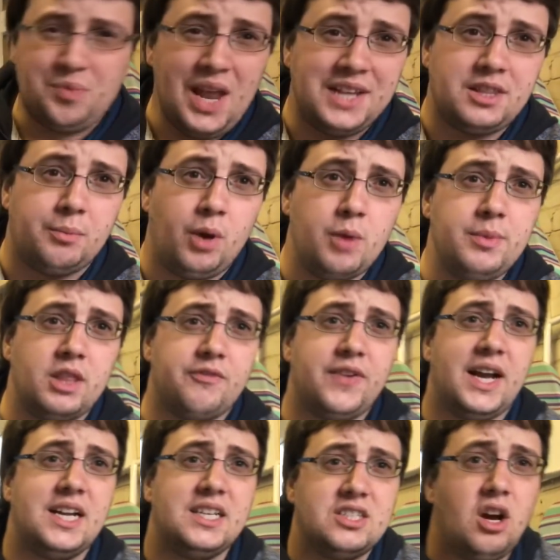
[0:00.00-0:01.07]
at the moment the
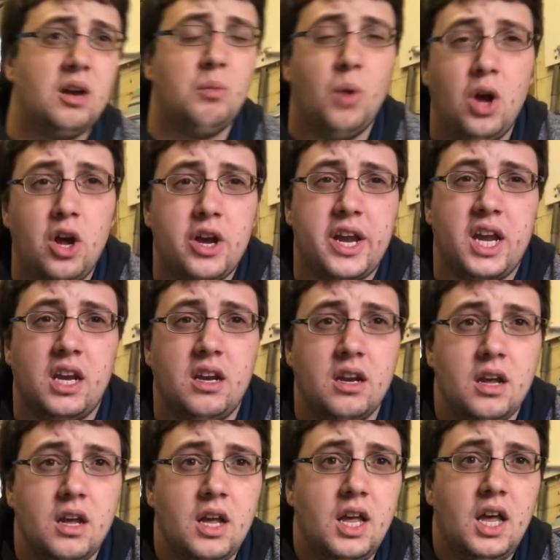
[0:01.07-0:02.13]
fans aren't working
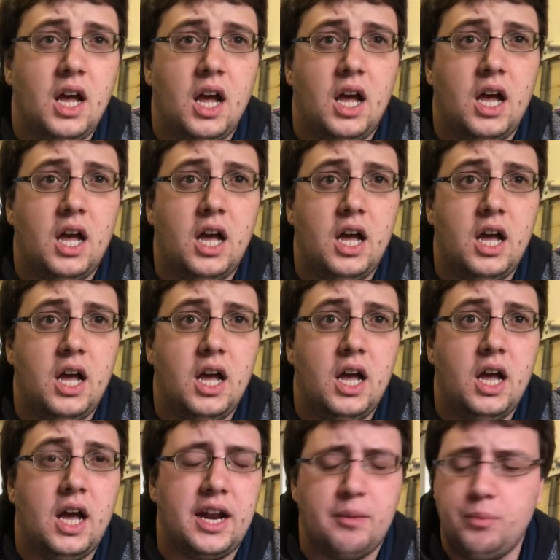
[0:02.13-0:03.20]

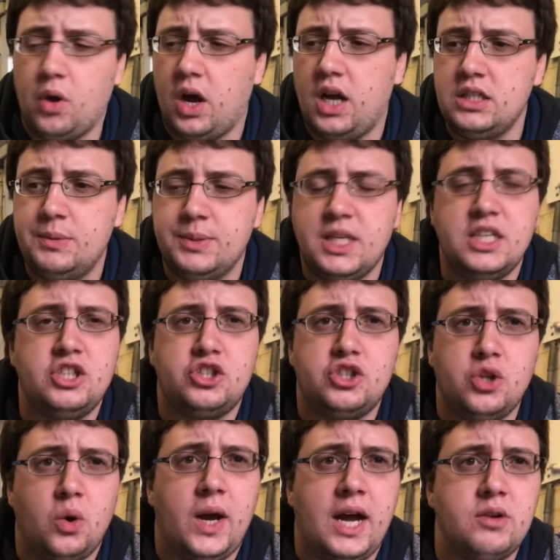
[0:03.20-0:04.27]
uh, and I'm not 100%
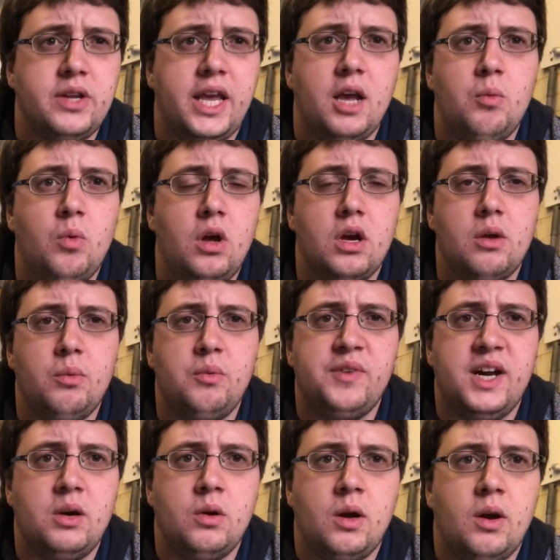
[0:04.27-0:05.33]
sure how to get them working
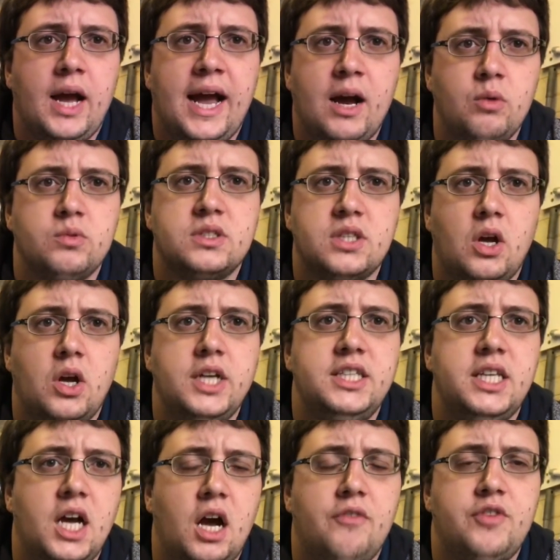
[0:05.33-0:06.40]
without outside
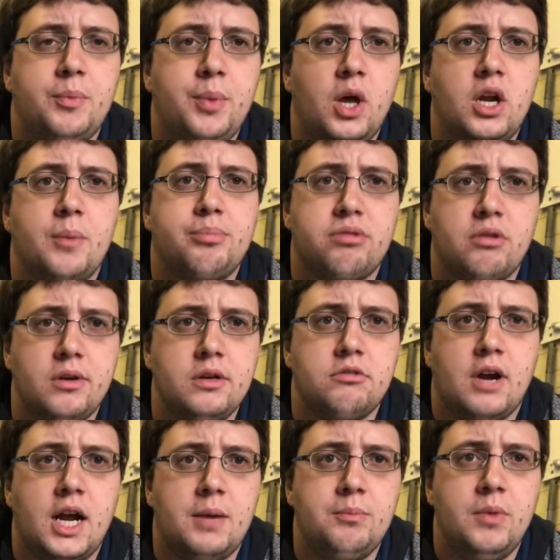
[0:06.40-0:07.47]
the afterburner
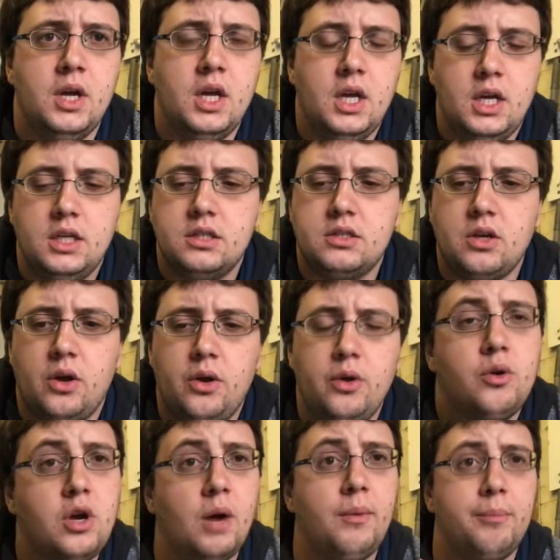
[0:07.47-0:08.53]
program.
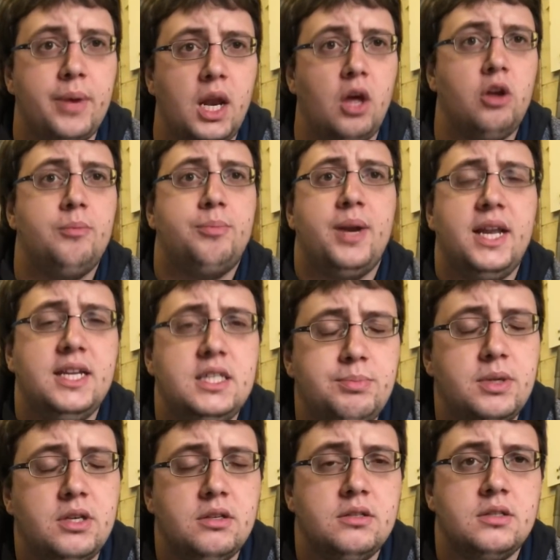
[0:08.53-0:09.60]
So comment below please
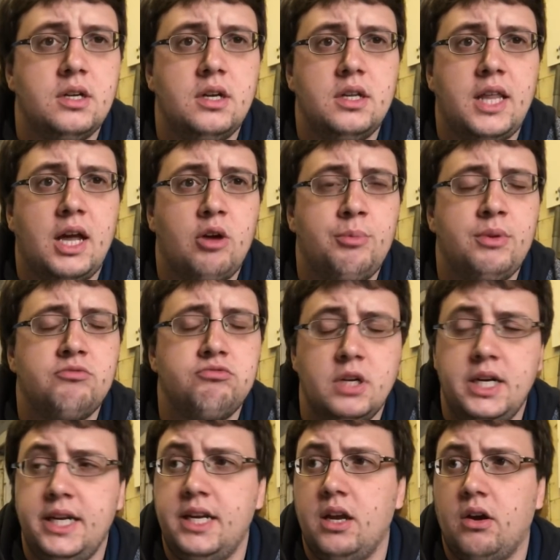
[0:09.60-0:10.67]
because uh, that would be
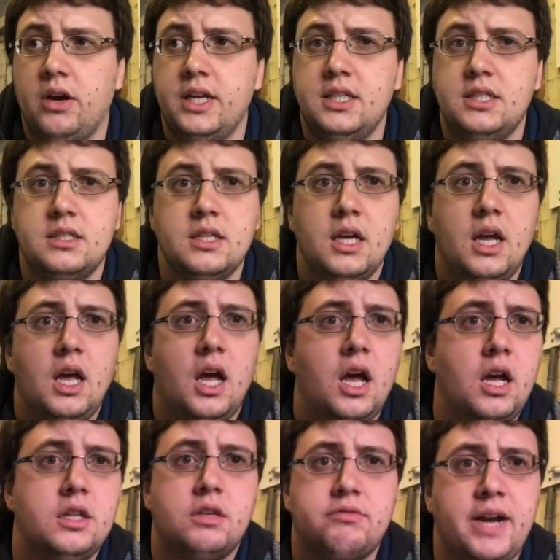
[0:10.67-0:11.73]
really nice.
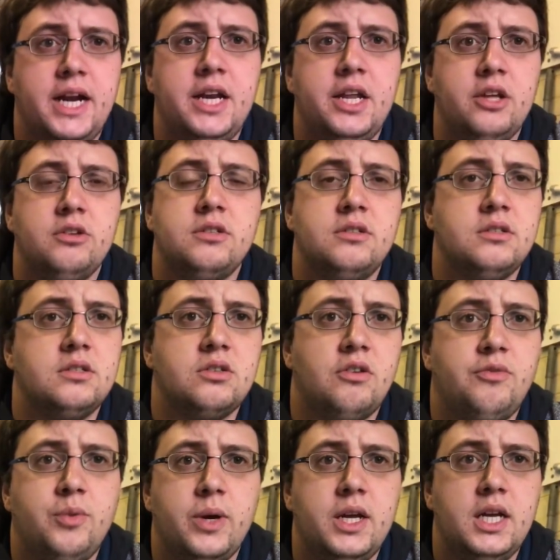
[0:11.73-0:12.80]
Uh, the Radeon
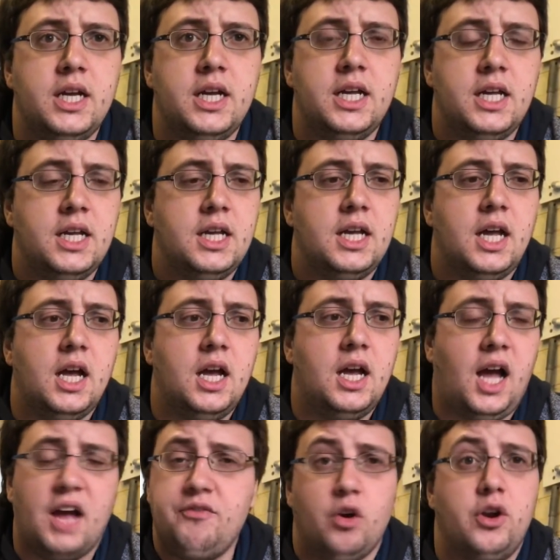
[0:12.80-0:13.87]
software,
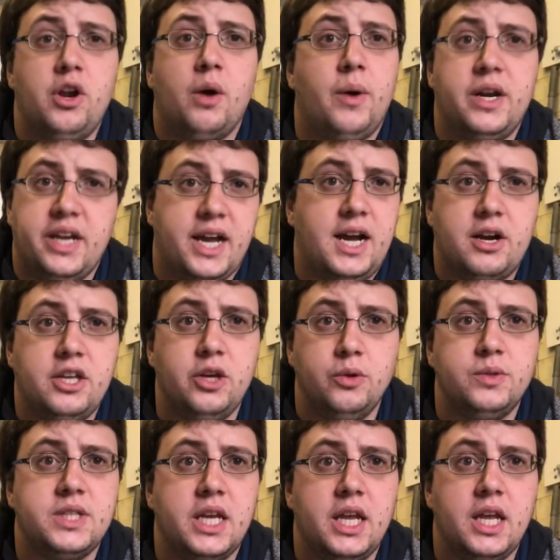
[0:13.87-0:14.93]
uh, I've got no idea how to
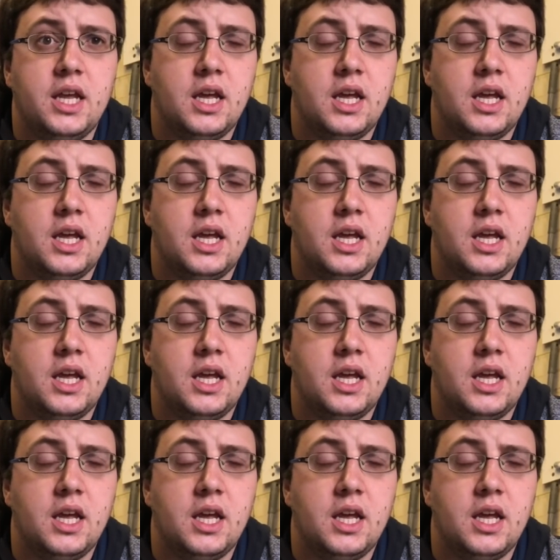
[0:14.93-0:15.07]
use it,